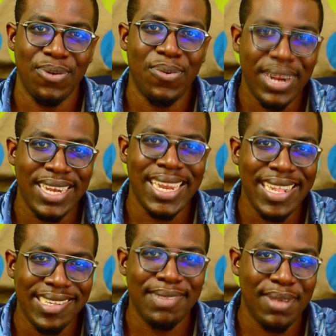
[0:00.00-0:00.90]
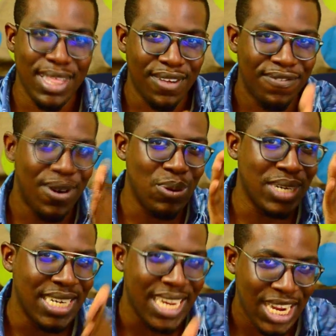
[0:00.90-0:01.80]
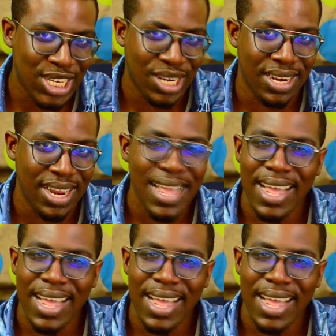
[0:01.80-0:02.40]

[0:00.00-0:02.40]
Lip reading: what needs to be the foundation.